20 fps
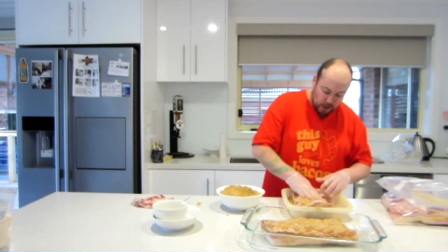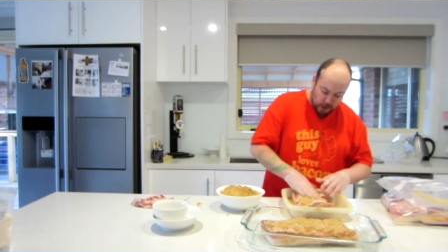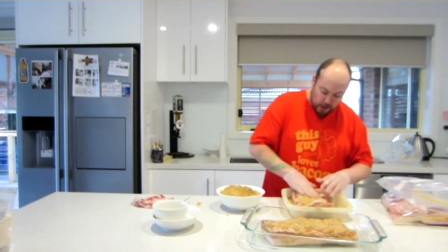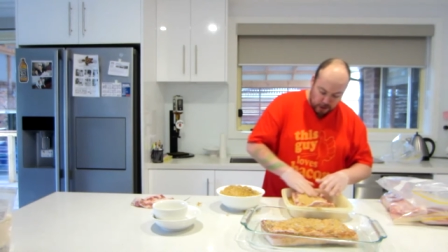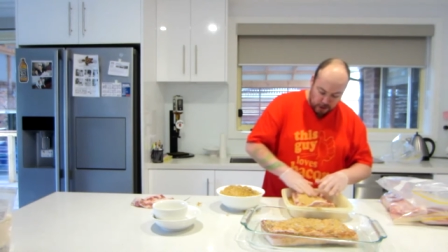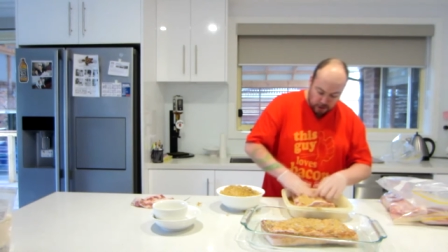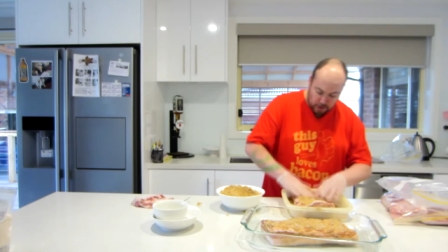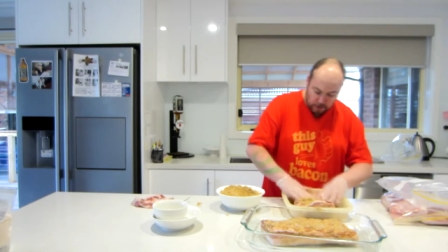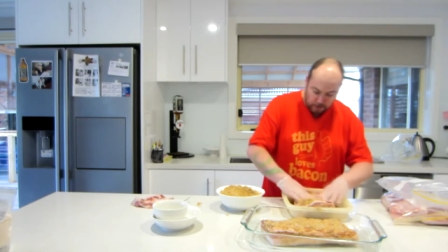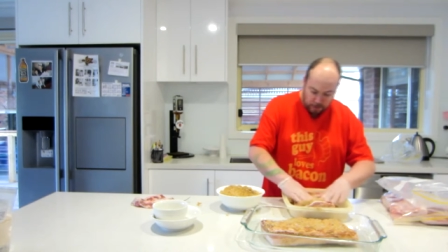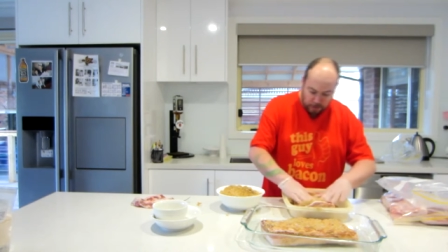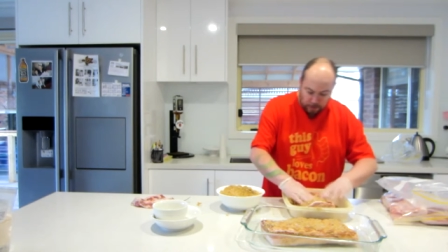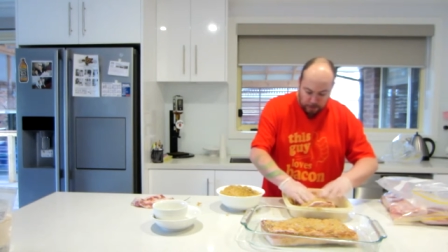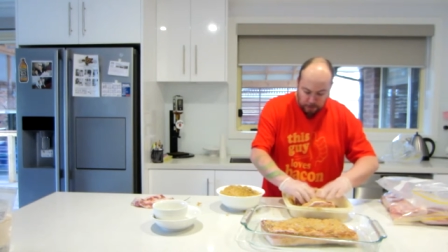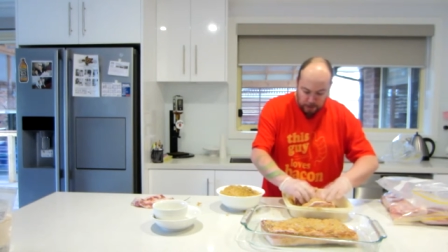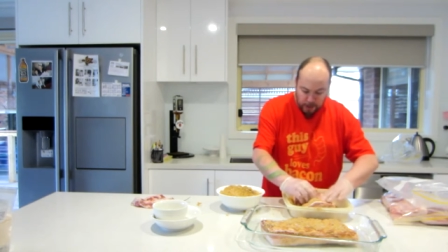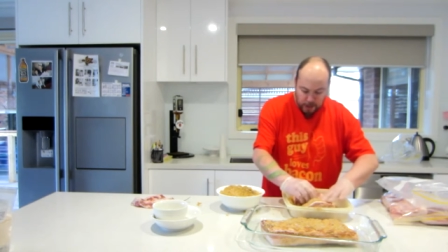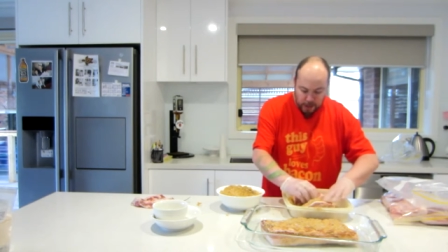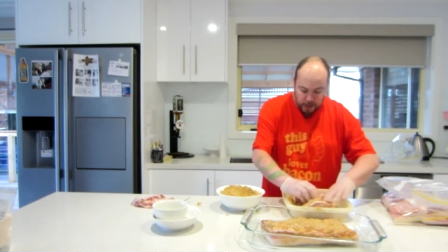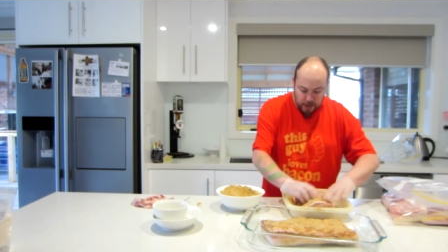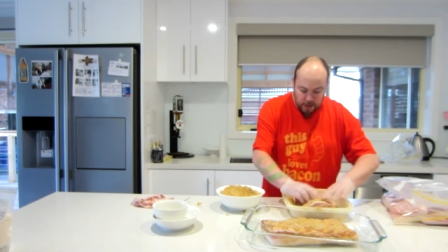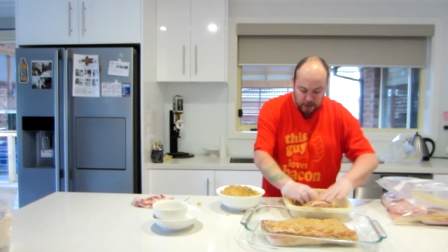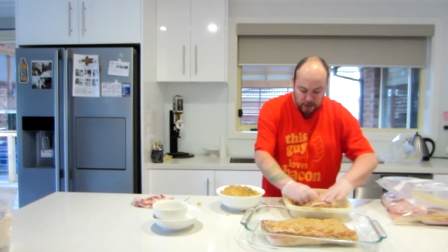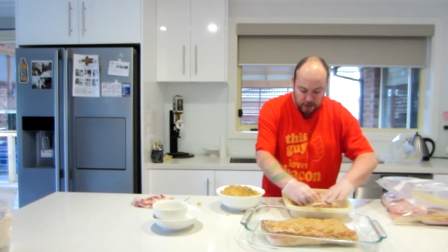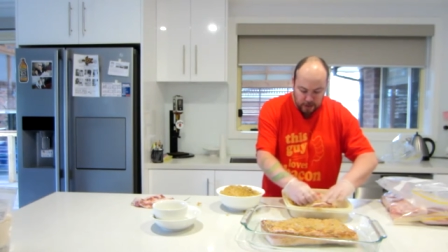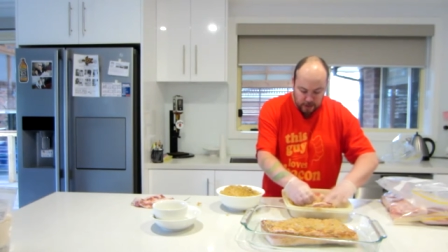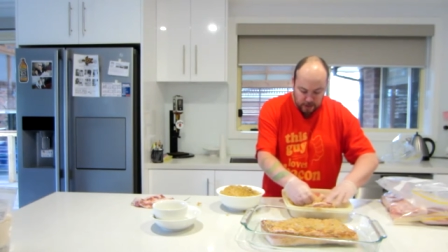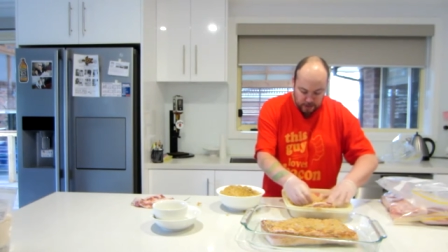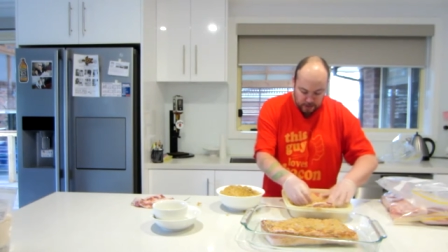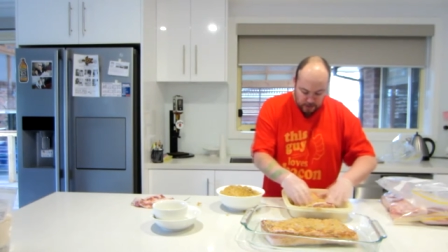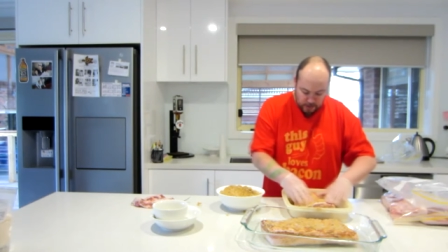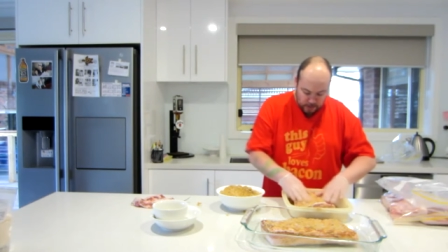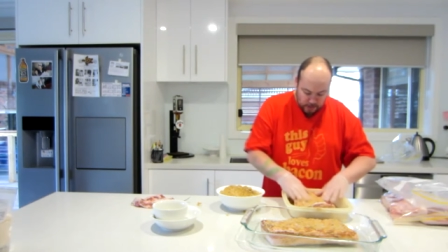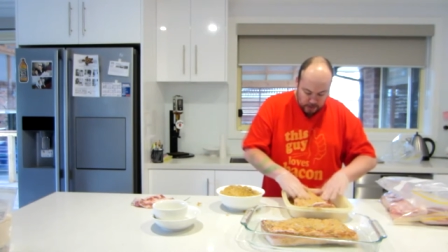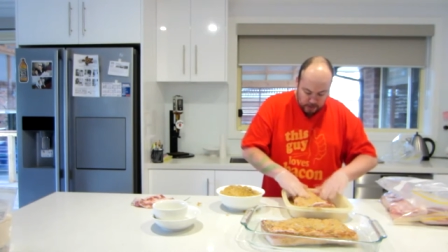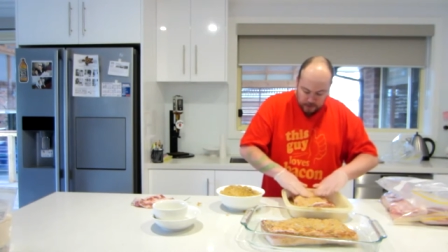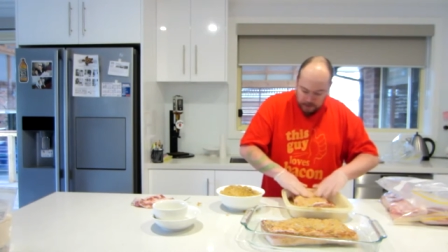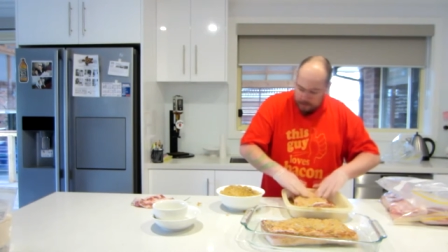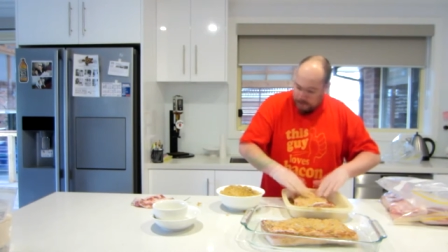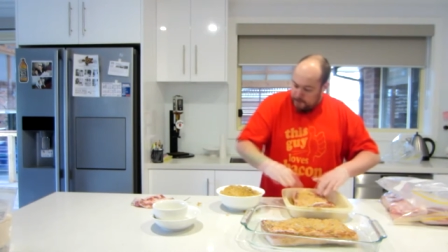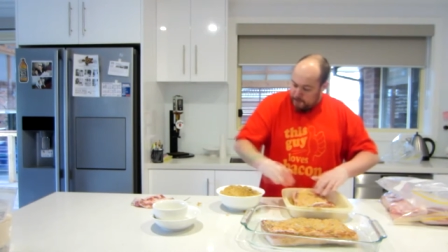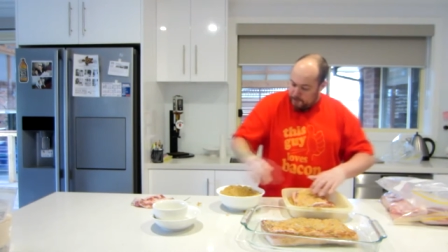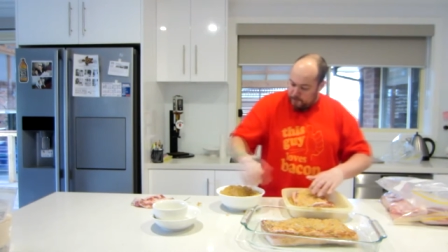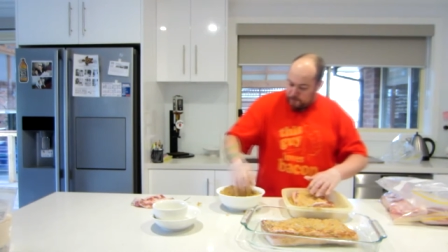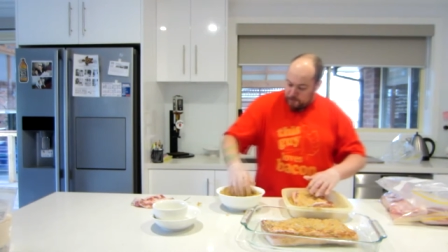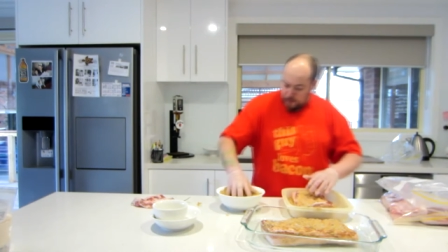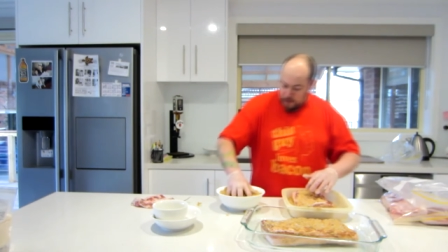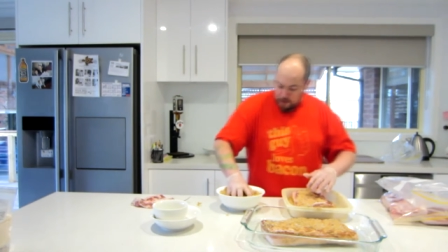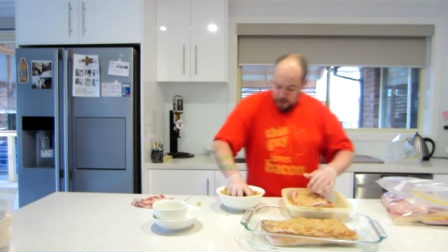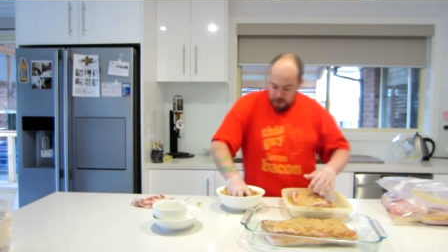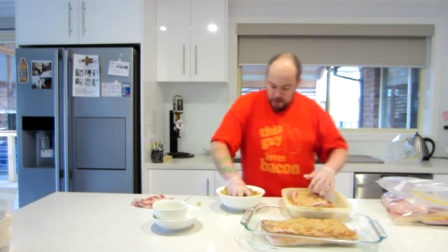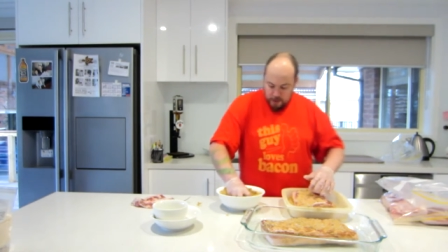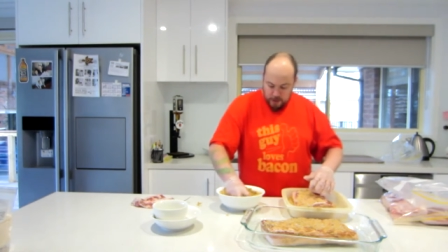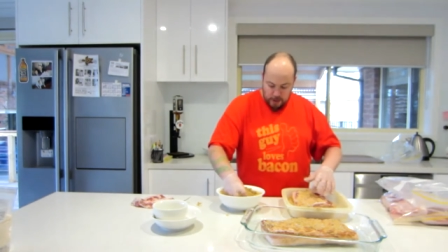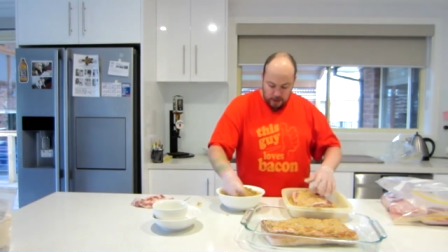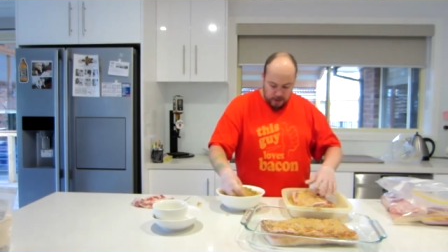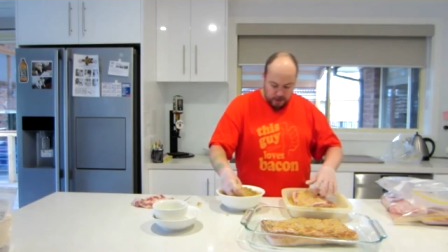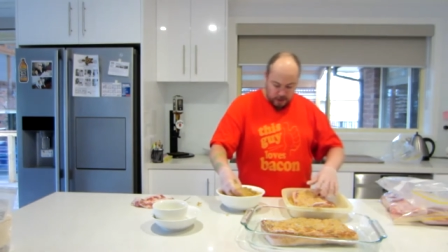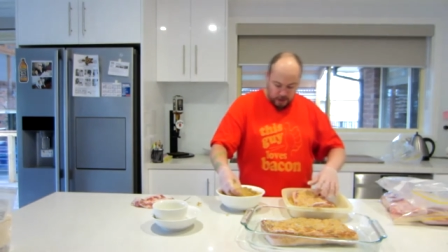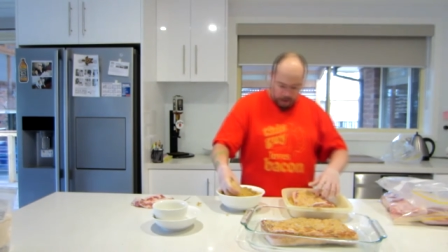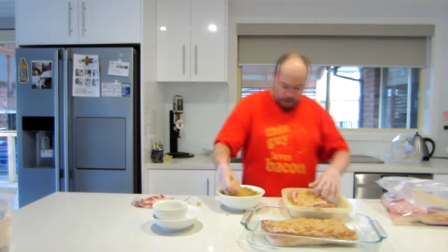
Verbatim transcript: cure it properly. So as